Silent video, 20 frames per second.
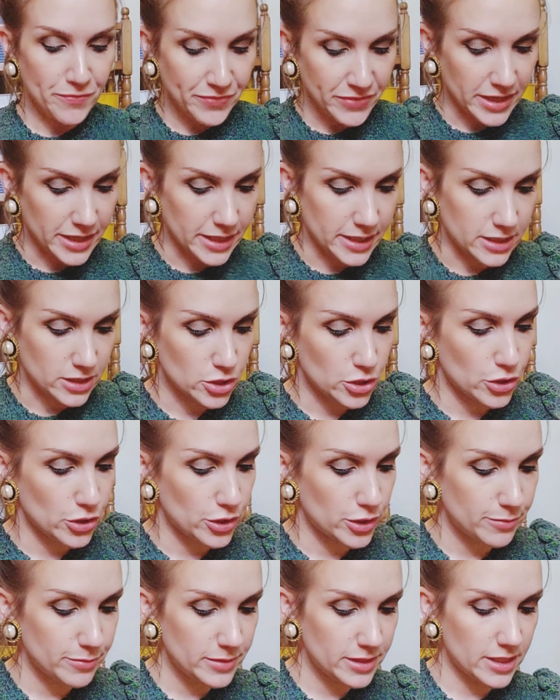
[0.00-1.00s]
And in
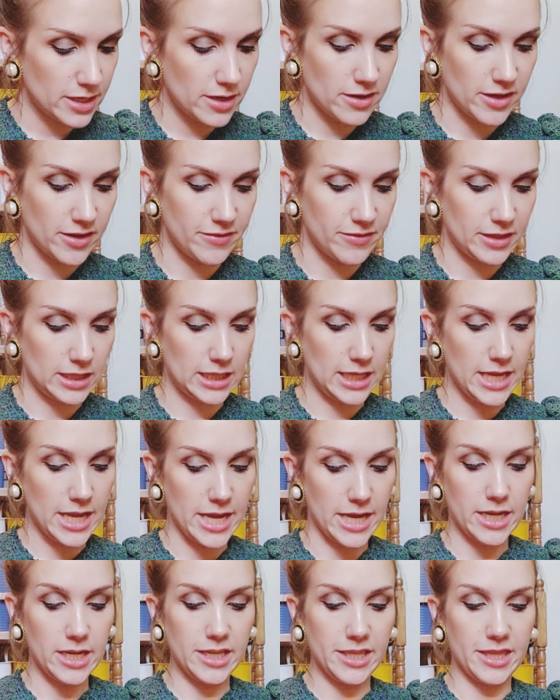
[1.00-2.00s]
terms of
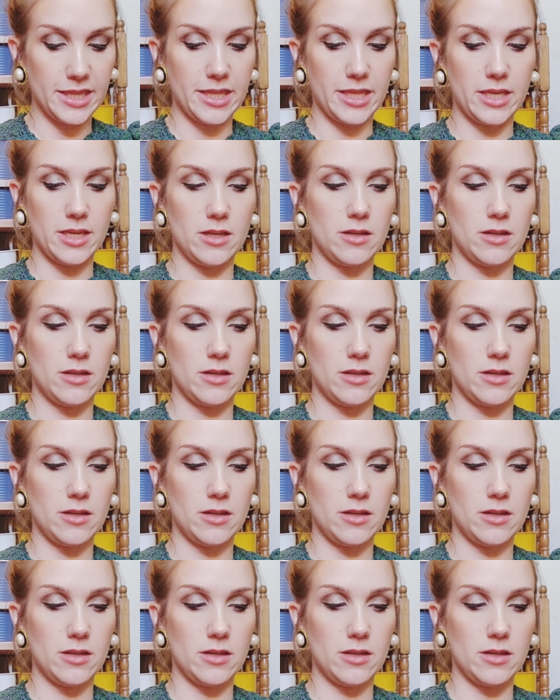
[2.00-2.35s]
length,